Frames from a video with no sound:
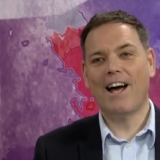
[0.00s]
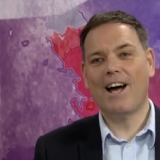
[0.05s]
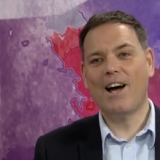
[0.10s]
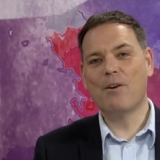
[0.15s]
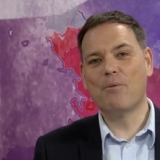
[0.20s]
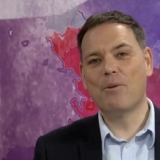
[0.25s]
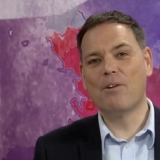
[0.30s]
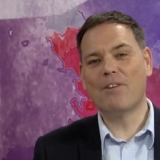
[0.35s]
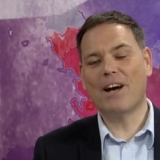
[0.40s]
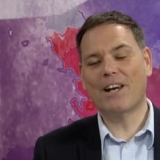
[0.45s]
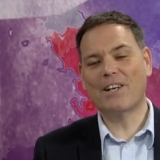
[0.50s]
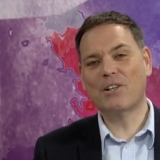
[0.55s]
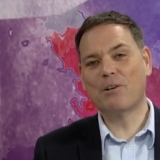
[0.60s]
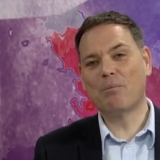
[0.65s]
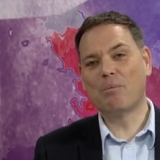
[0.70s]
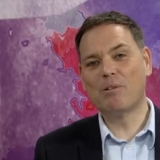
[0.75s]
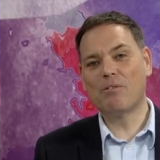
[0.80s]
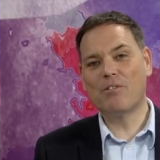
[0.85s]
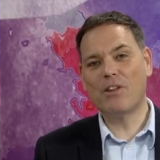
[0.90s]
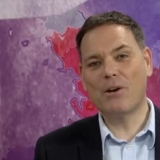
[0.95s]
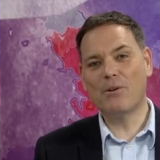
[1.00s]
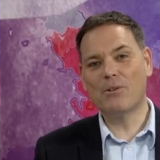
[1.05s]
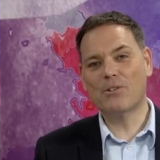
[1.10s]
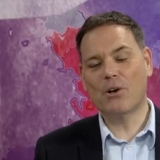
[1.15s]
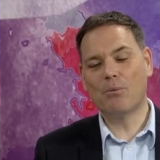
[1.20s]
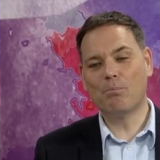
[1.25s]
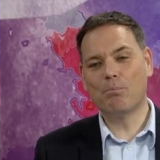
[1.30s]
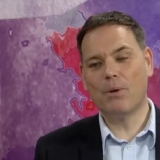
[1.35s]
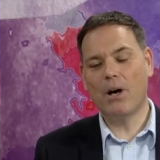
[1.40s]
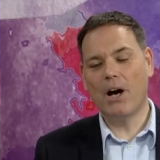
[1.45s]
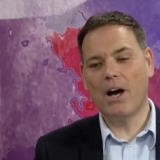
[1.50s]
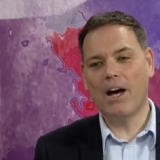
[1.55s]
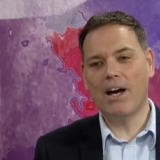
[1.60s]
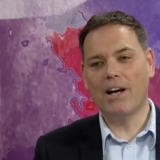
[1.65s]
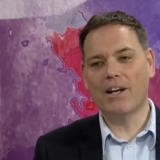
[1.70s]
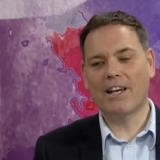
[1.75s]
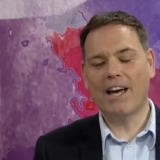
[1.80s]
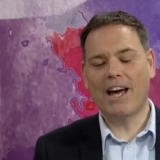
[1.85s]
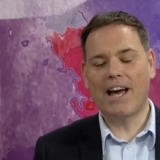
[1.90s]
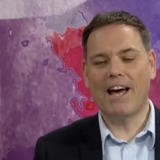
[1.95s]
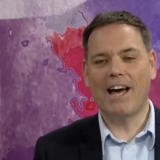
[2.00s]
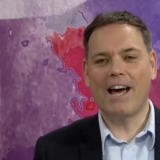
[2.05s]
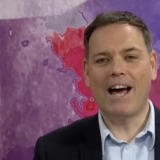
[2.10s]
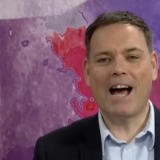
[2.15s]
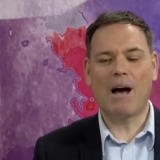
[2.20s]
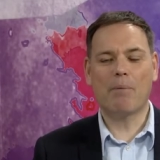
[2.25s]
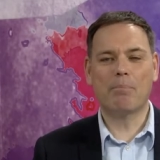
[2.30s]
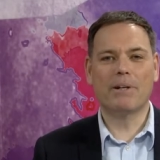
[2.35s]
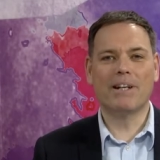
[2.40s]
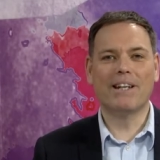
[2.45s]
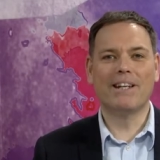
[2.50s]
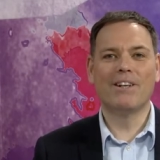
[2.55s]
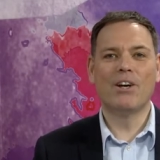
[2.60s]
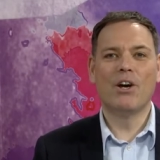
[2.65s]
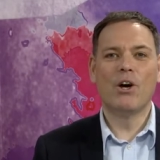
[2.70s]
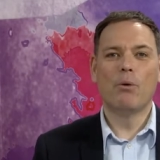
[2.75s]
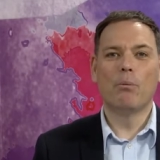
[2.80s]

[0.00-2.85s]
we've had a couple of those on happening.